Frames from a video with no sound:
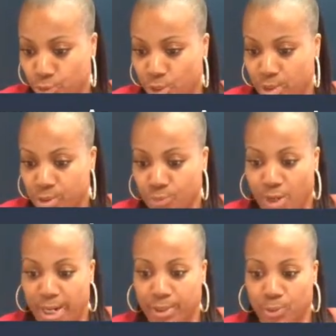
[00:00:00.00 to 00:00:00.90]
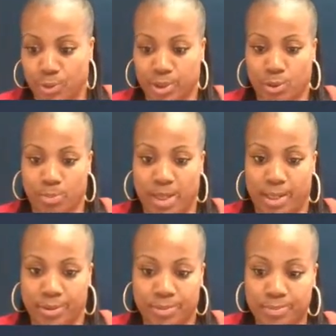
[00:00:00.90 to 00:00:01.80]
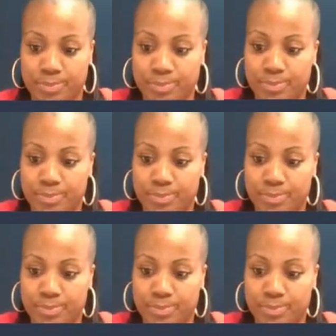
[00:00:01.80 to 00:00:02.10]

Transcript: newer trucks, right? Or it don't matter.